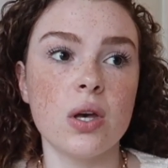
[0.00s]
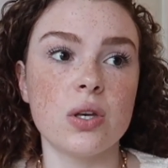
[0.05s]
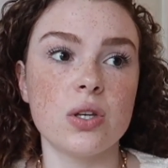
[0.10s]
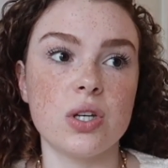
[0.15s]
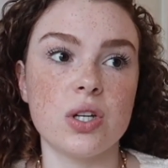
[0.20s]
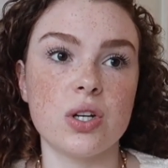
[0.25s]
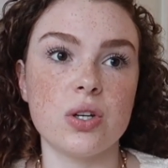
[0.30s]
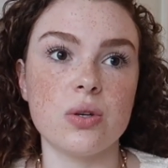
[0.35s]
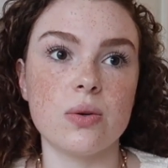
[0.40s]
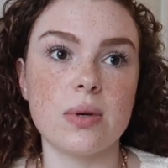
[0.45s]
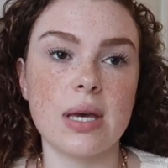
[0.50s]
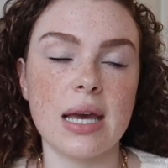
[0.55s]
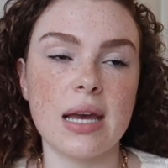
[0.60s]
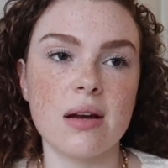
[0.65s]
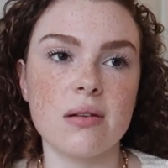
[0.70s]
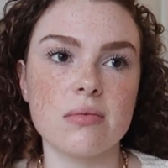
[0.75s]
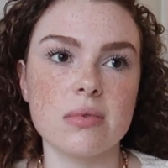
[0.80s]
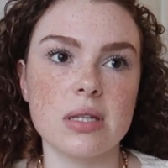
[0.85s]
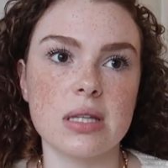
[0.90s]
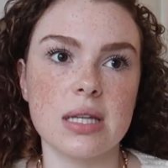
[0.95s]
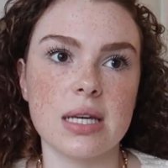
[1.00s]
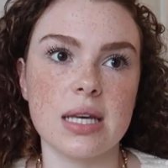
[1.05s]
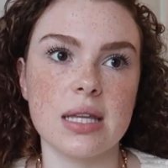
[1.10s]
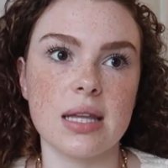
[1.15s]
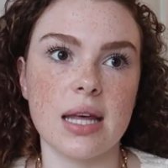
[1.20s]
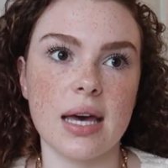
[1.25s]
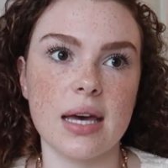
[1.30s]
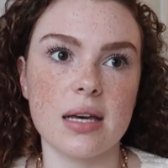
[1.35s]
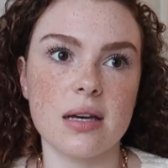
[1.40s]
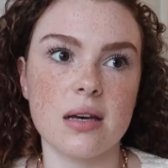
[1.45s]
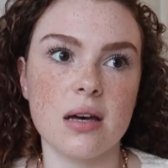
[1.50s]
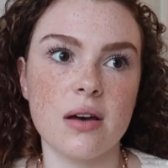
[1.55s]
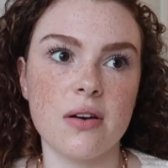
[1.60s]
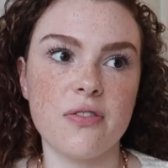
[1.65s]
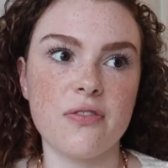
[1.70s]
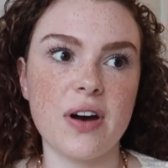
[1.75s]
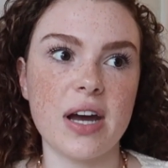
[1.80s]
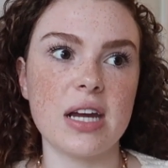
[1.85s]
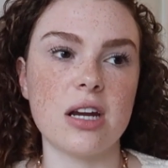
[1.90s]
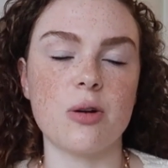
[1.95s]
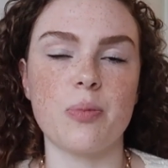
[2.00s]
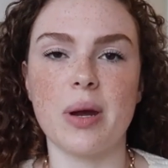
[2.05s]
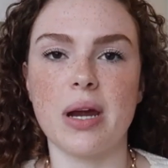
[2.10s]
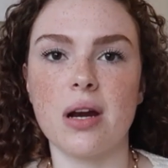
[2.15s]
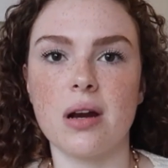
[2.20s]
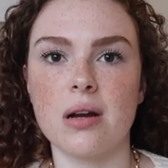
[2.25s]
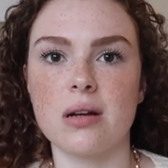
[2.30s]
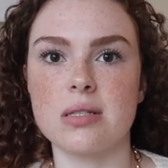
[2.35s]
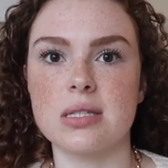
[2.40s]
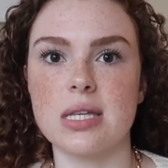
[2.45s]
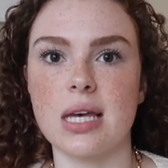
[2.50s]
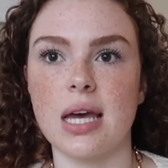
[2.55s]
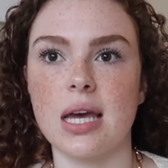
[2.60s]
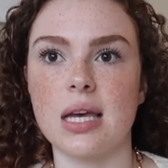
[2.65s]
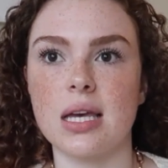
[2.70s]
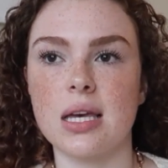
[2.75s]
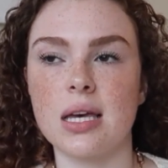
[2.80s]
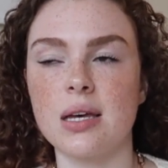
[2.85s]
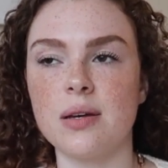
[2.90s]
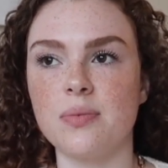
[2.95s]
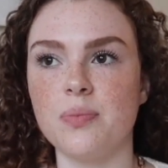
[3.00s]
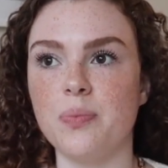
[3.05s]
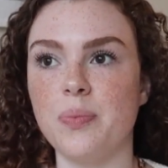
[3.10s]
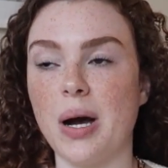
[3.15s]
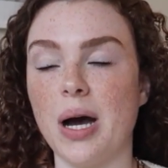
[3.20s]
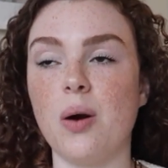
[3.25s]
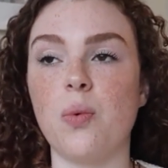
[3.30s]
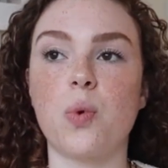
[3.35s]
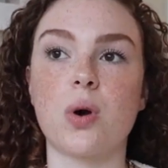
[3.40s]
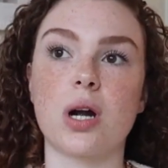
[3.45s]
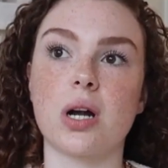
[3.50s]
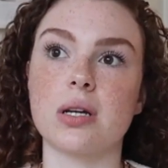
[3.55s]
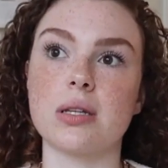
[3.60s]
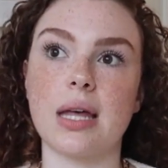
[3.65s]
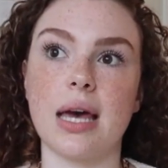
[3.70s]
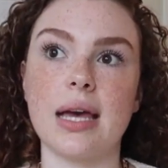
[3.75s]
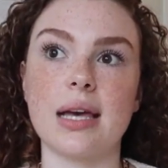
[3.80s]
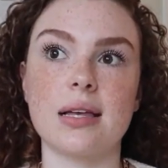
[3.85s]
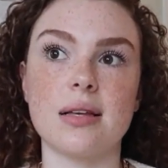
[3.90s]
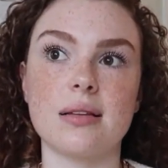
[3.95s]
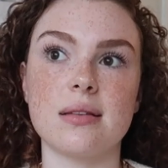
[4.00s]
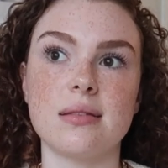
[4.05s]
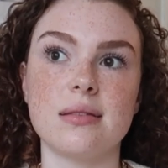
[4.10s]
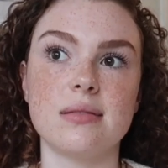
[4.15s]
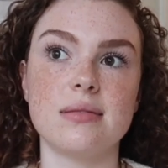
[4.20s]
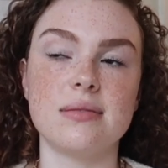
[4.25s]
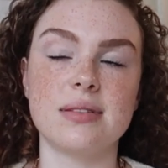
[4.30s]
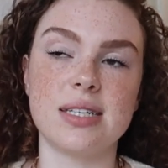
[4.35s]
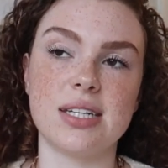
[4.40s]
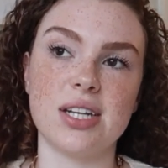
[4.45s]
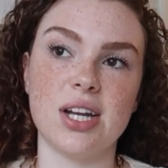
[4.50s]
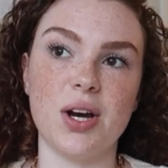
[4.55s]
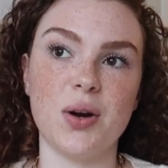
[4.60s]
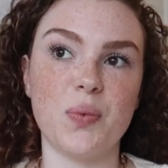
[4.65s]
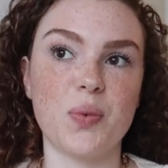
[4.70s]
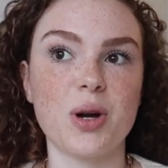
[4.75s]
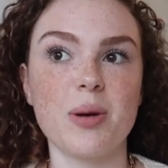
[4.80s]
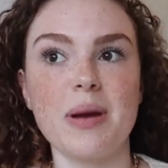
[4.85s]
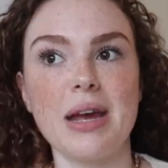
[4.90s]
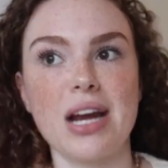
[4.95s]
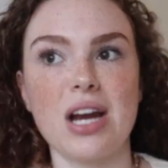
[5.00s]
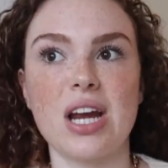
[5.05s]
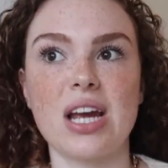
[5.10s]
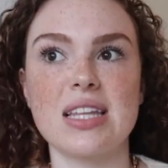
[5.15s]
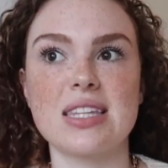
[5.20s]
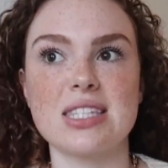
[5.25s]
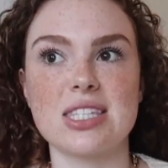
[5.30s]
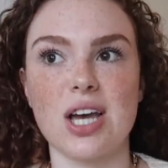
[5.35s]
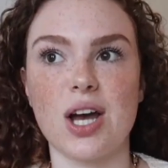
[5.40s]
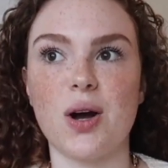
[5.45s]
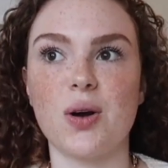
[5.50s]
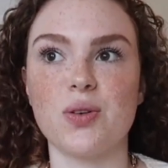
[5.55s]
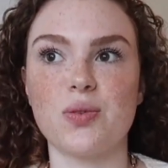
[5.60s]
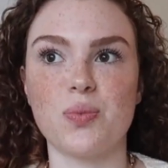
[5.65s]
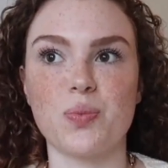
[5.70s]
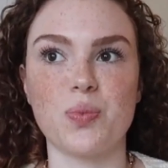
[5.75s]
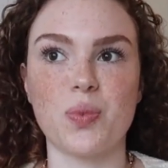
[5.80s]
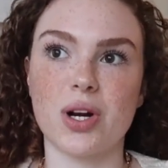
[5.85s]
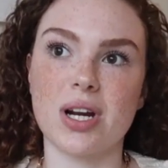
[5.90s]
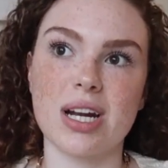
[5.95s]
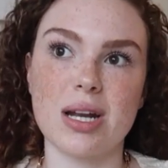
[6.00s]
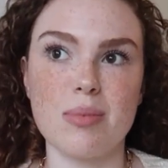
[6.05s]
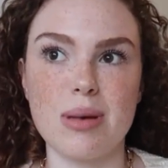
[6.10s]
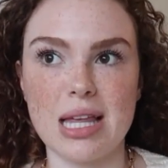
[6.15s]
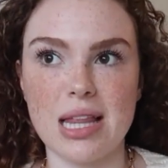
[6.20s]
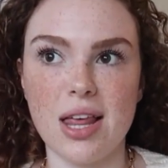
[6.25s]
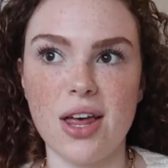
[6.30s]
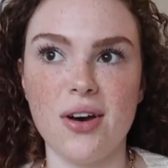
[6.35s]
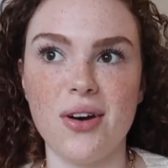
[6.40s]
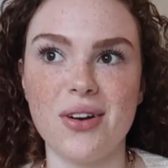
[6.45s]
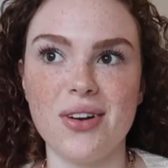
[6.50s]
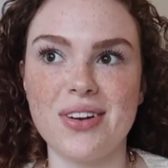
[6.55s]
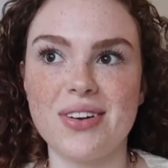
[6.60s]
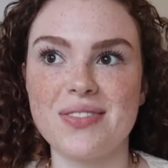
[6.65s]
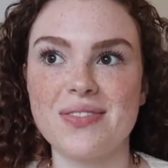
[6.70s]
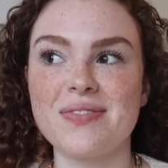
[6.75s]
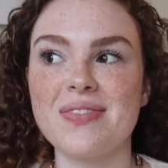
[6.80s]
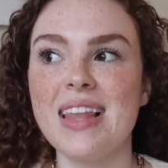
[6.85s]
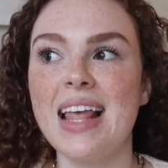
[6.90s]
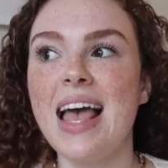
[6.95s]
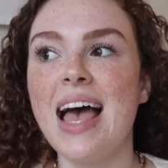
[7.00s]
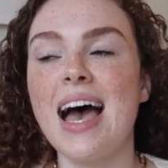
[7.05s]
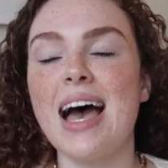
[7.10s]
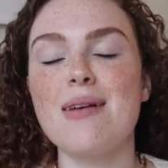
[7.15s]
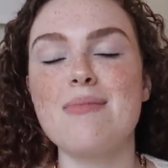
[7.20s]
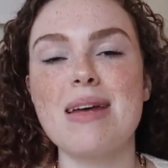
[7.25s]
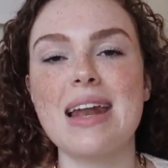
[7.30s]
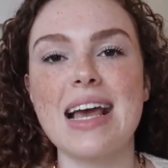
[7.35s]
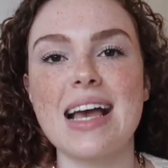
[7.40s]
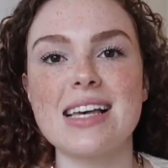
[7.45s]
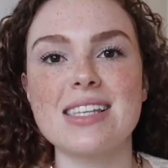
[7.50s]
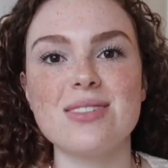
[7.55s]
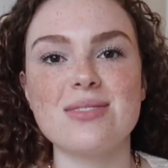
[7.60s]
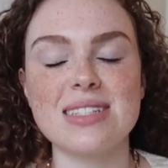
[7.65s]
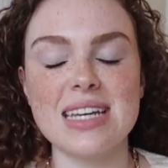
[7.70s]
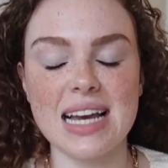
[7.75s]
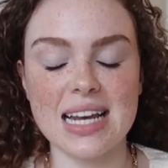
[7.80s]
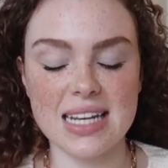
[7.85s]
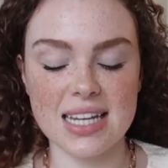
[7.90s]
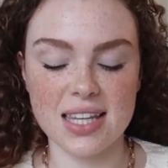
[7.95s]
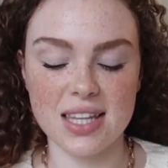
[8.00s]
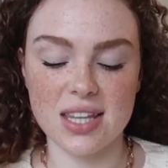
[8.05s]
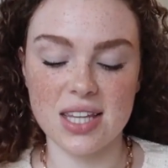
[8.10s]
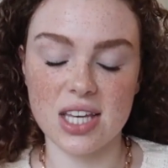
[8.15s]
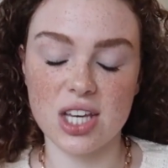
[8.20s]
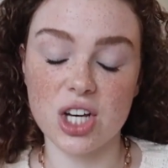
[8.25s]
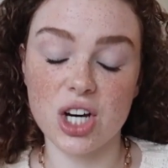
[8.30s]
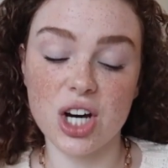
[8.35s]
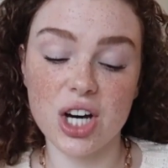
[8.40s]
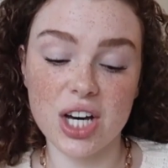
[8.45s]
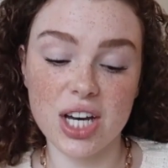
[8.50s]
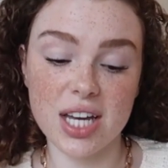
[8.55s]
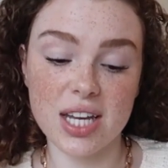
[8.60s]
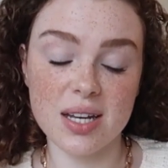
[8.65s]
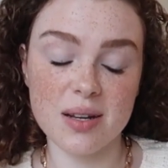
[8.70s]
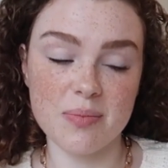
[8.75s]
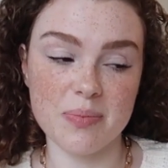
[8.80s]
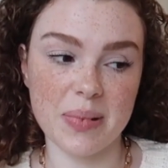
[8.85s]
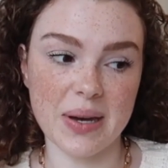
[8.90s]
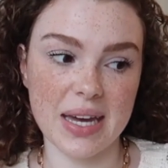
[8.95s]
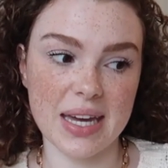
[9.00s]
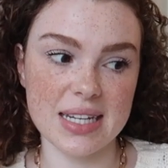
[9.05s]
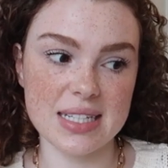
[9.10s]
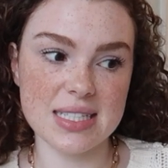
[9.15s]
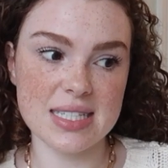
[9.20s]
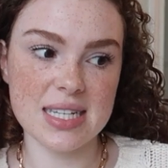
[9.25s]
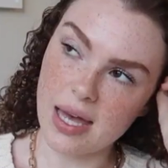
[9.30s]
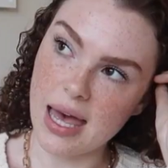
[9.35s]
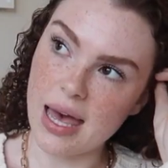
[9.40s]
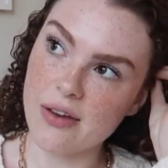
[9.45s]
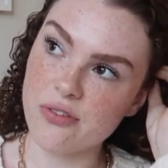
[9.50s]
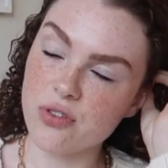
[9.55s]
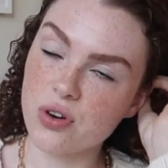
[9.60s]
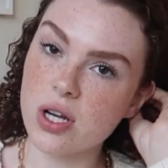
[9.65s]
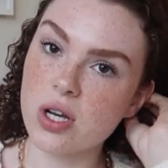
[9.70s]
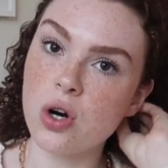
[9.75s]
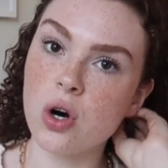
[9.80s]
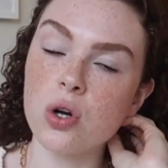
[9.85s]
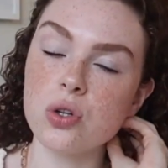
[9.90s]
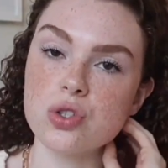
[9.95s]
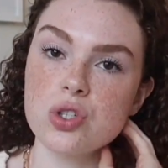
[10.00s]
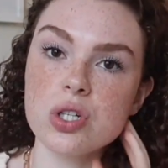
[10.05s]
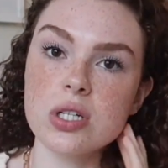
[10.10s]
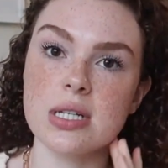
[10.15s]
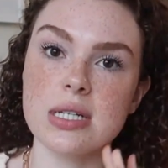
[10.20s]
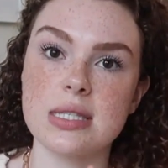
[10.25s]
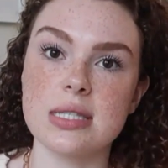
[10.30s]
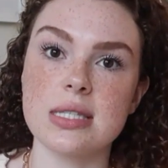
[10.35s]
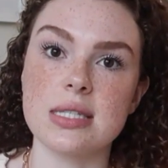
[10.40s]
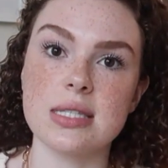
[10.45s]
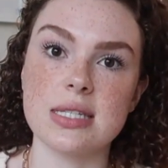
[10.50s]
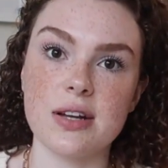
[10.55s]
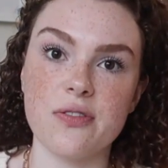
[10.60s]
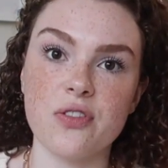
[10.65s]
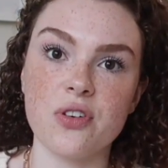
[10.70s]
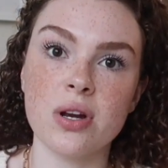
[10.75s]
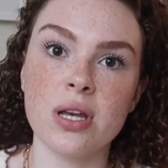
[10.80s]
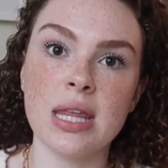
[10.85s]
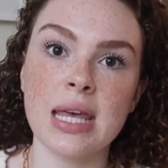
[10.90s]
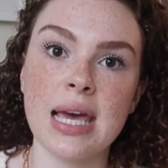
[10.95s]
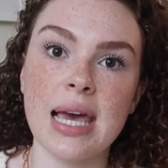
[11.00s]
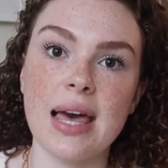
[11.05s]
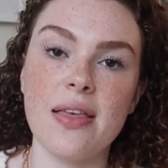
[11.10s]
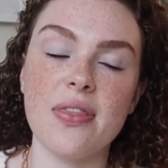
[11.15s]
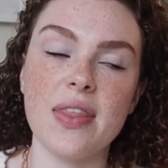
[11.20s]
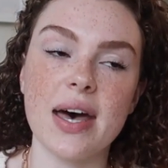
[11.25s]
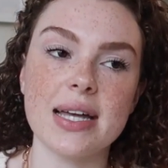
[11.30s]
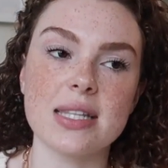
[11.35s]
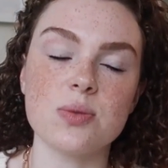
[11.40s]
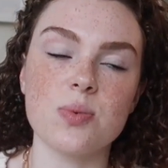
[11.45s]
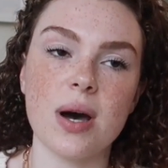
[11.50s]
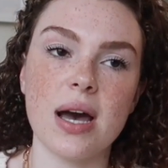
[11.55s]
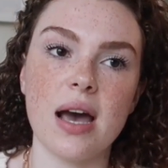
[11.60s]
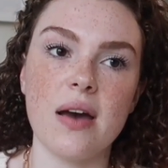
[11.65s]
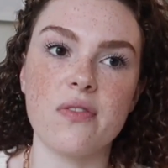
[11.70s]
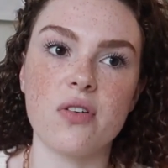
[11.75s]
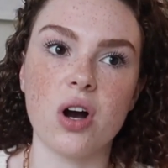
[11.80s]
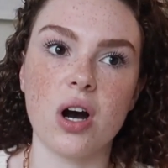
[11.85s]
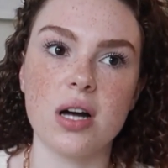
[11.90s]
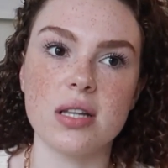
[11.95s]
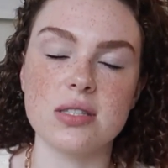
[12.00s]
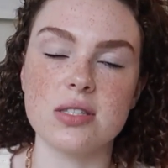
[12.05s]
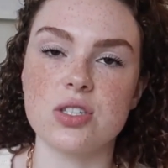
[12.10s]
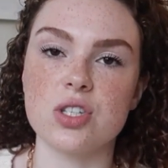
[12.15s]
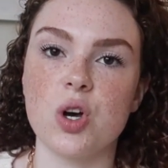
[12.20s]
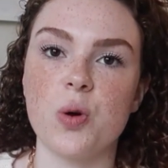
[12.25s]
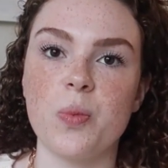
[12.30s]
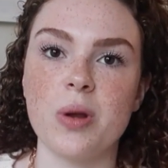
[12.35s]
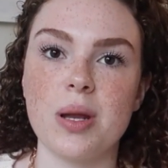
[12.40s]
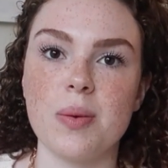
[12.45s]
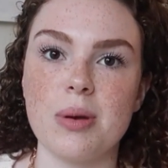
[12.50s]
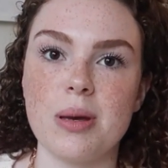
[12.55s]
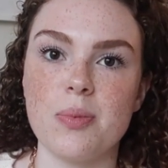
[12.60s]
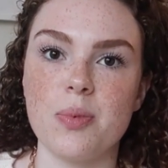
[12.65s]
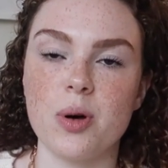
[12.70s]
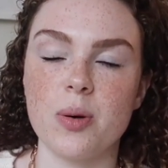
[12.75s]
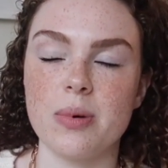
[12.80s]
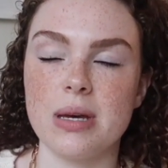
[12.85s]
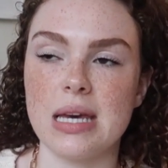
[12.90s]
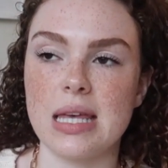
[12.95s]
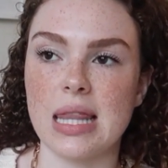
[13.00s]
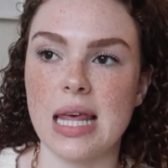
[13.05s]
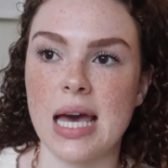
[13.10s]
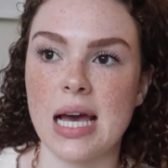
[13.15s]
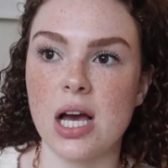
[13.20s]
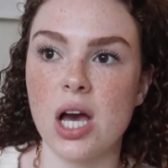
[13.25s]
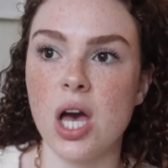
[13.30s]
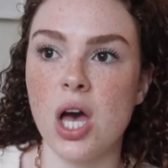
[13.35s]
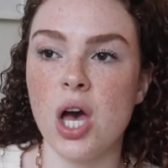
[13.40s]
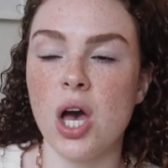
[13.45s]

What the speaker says: you know, you can't really like fight your parents like, but we're like, you know, we're married, so we're gonna be alone. I mean, I guess you technically could, but every culture does this differently, and that's why I've gotten so many people being like,